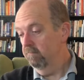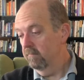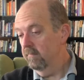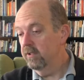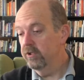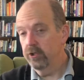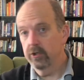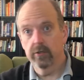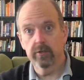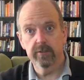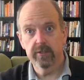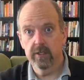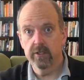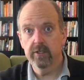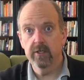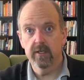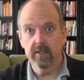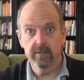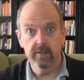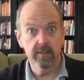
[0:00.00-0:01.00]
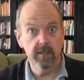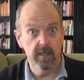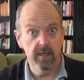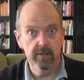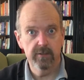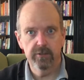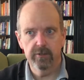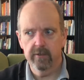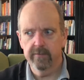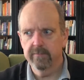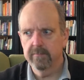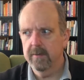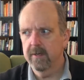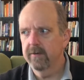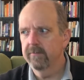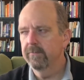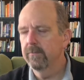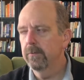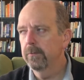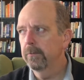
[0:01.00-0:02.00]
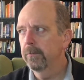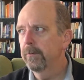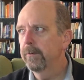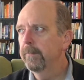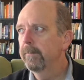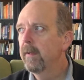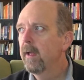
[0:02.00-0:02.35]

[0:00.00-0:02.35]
a journal such as Journal of American Folklore,